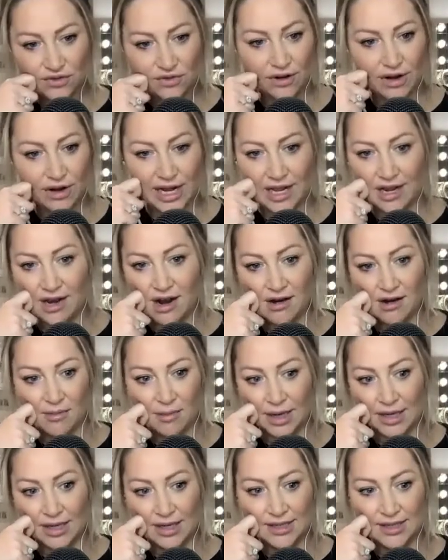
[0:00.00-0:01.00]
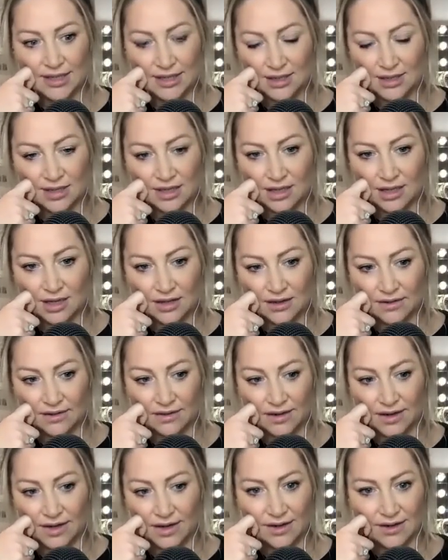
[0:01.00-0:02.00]
for any young person to go
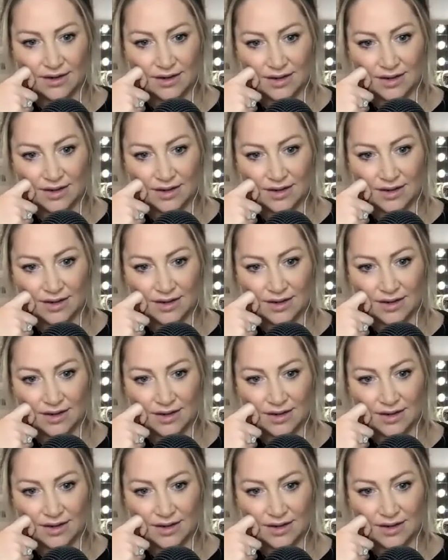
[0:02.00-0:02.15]
through.